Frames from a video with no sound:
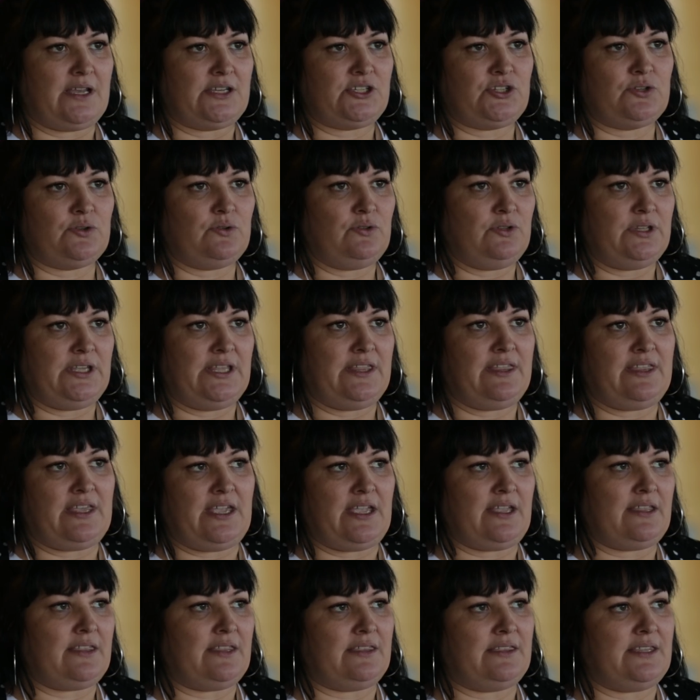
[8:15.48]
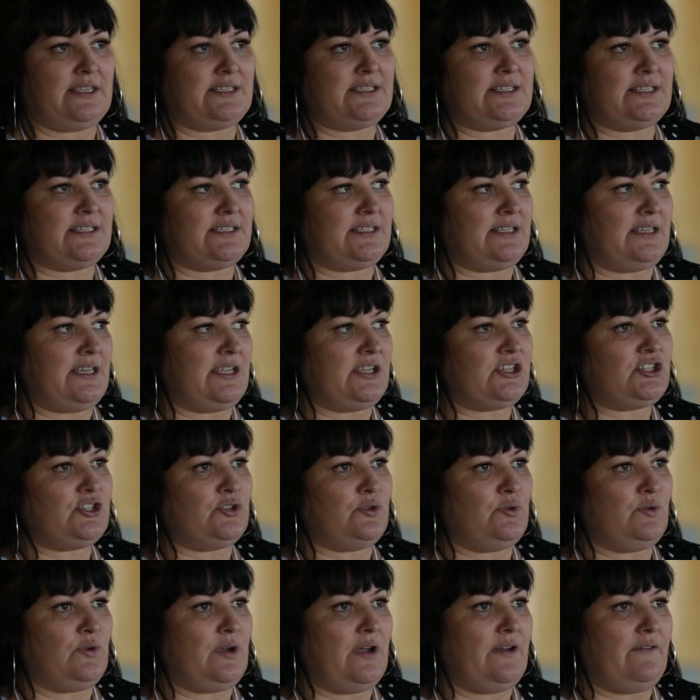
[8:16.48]
I truly think that this is an
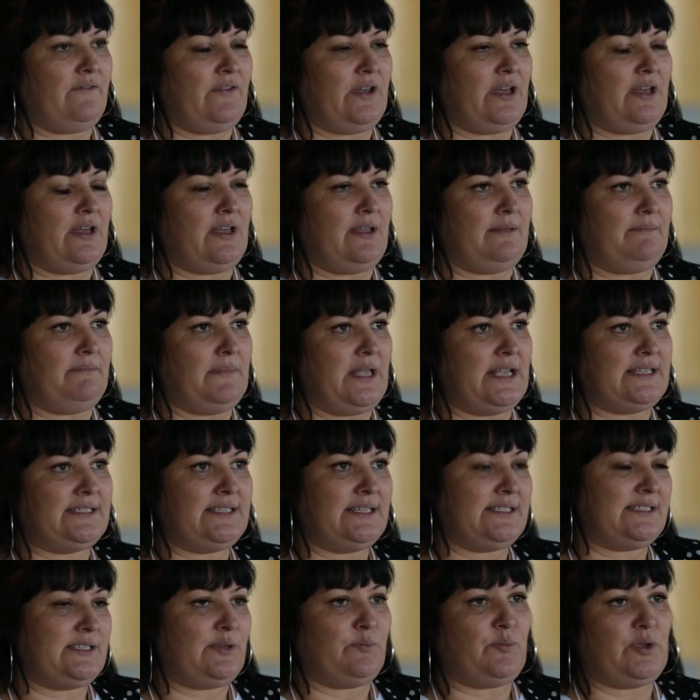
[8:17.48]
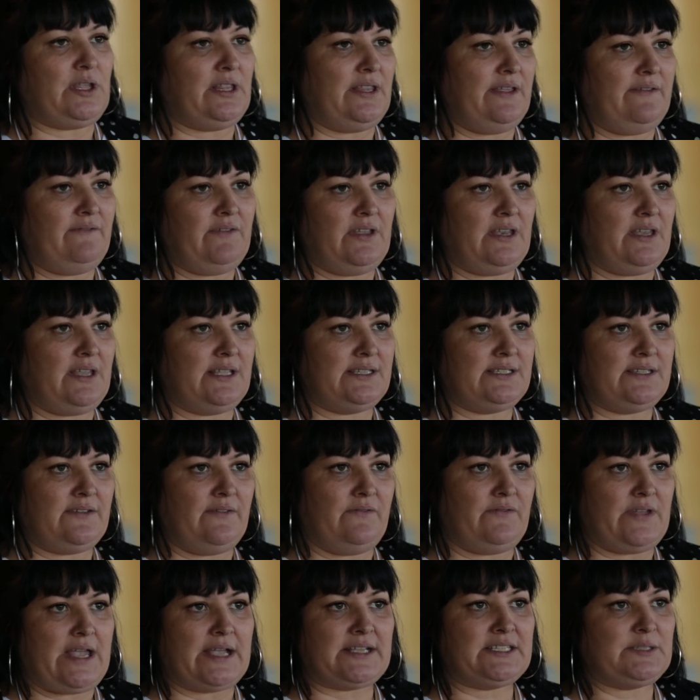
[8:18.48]
issue of a system we live in
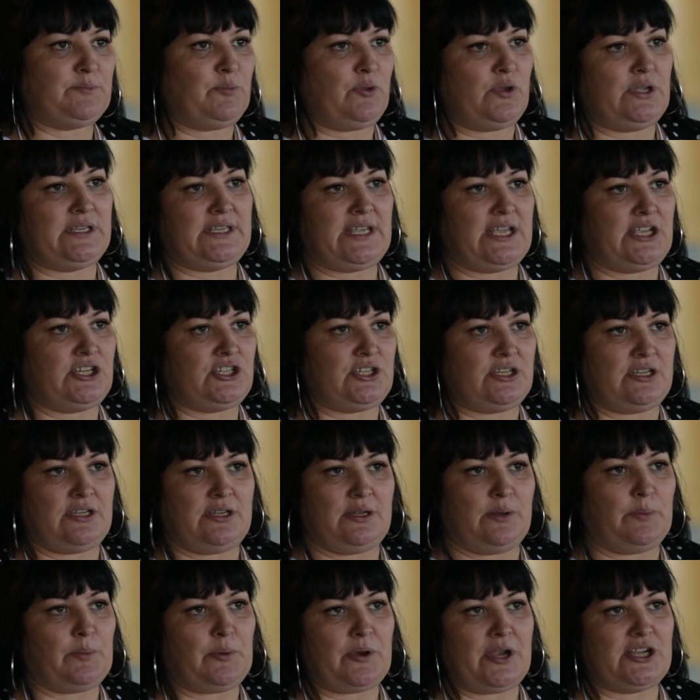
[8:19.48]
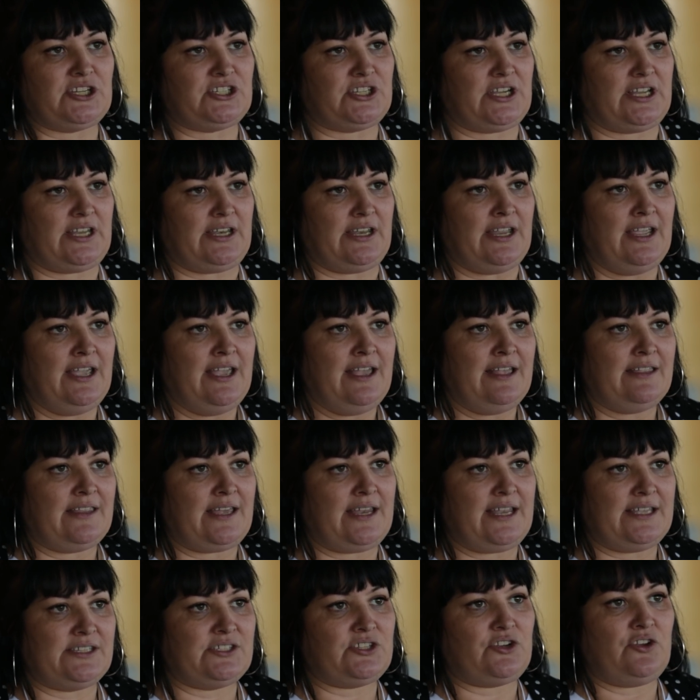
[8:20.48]
that's of exploitation and oppression
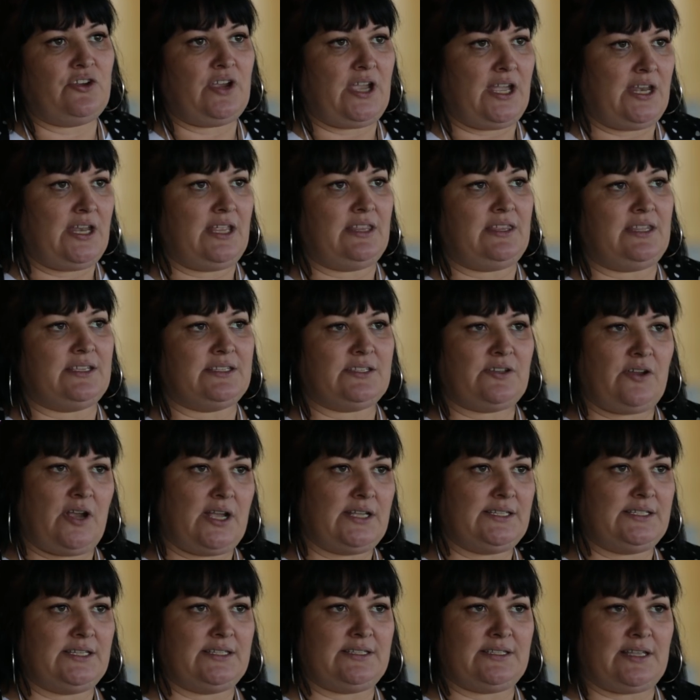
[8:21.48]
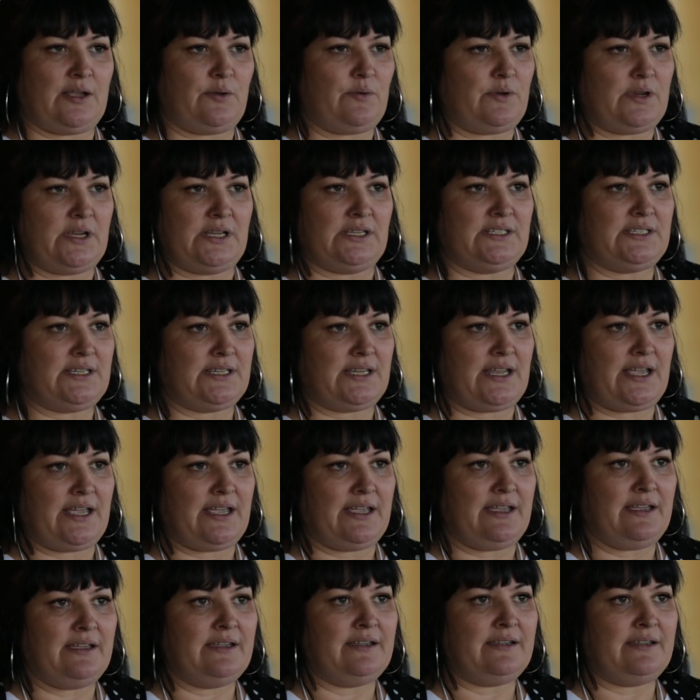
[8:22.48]
that has created this crisis that we're in today.